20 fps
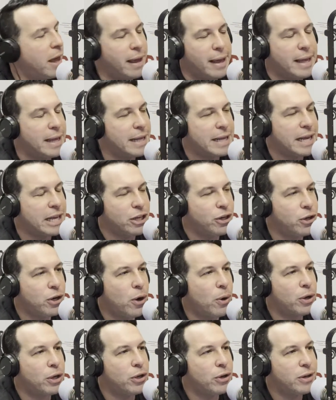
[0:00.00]

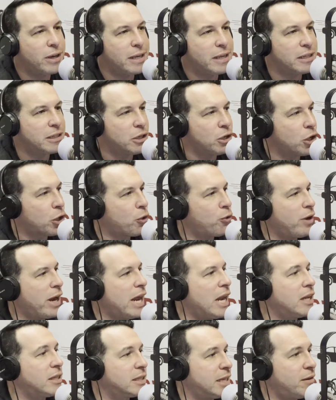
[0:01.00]
your
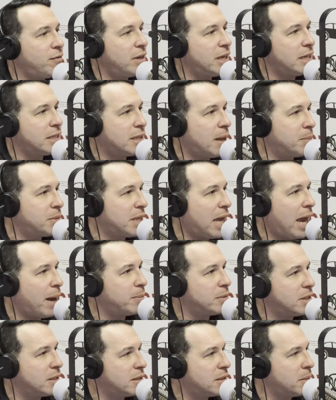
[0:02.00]
creativity
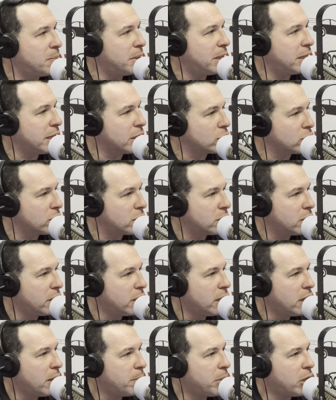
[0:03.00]
sometimes is diminished
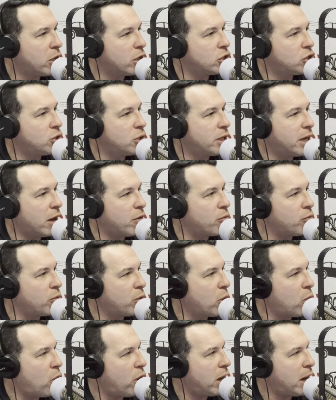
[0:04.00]
because you
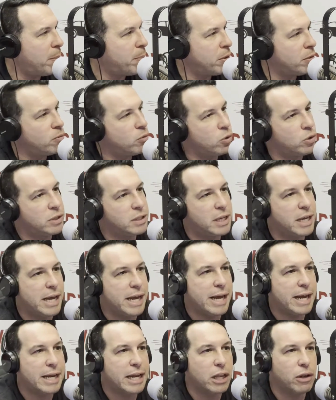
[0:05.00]
get caught up in
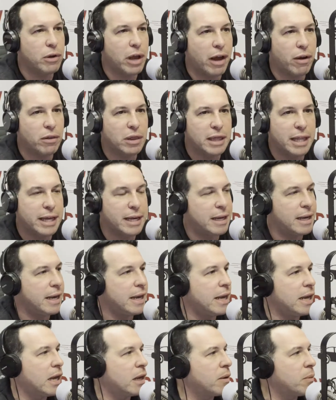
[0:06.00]
routine and
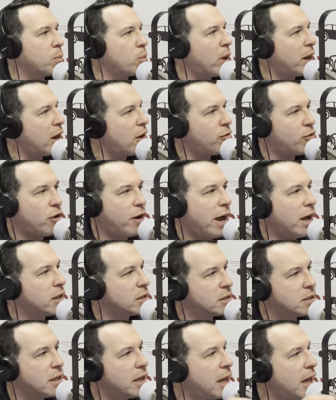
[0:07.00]
litany and whatever
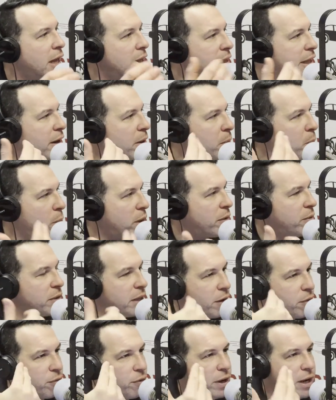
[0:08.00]
else
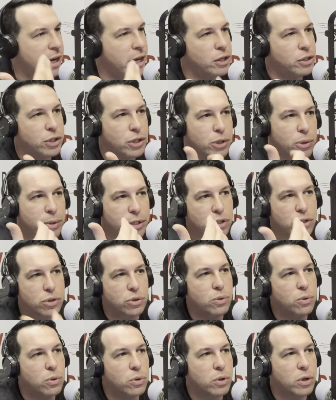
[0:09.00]
they're feeding to you in
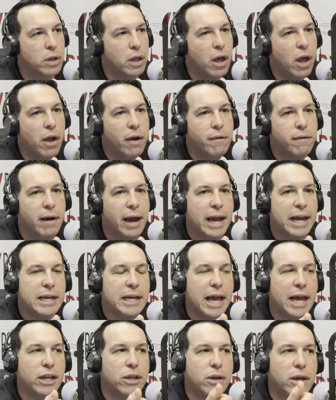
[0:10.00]
school,
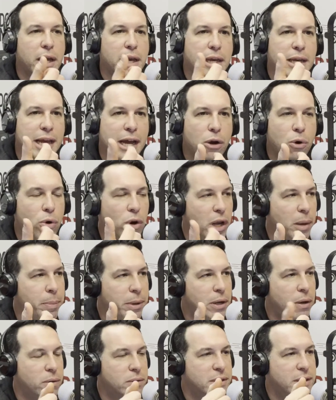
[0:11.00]
right? And you get caught up
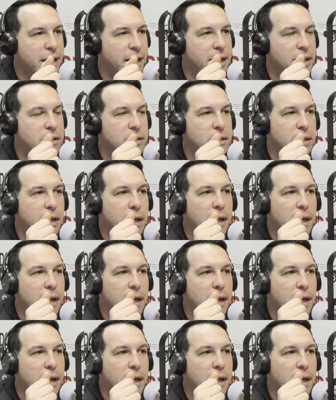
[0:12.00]
in those things.